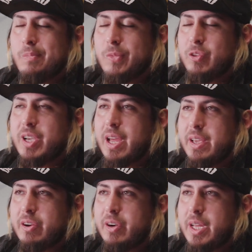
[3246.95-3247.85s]
you've got
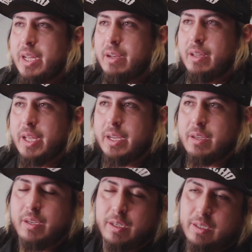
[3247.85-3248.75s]
internet,
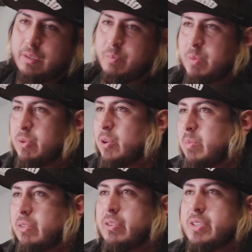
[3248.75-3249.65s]
like, people know
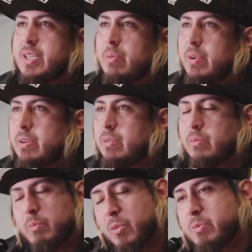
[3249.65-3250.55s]
Bigfoot's not real.
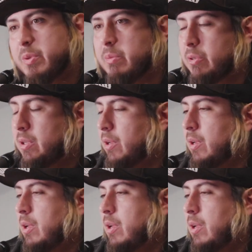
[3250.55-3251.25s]
Well, most people.